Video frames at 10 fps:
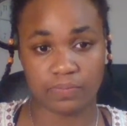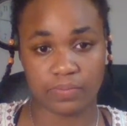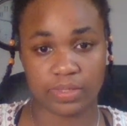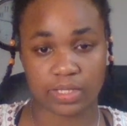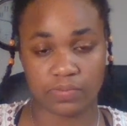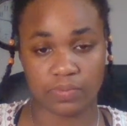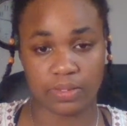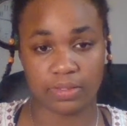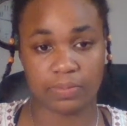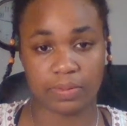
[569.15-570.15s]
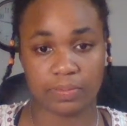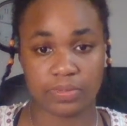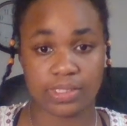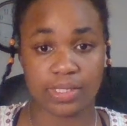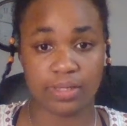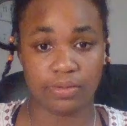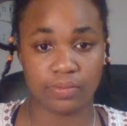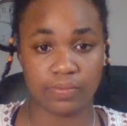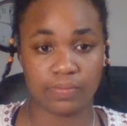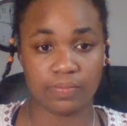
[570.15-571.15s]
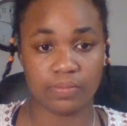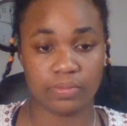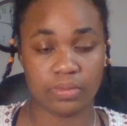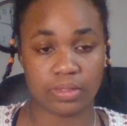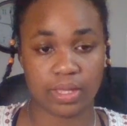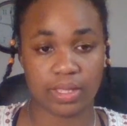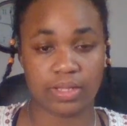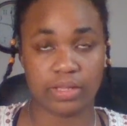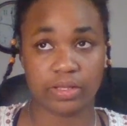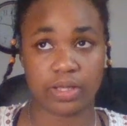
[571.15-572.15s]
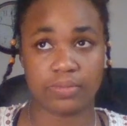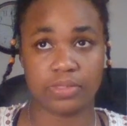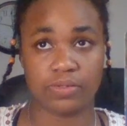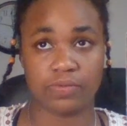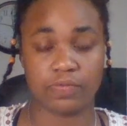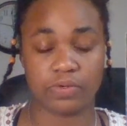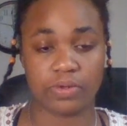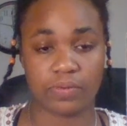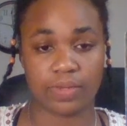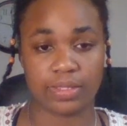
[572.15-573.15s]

That's what people see in you, and they look up to you for knowing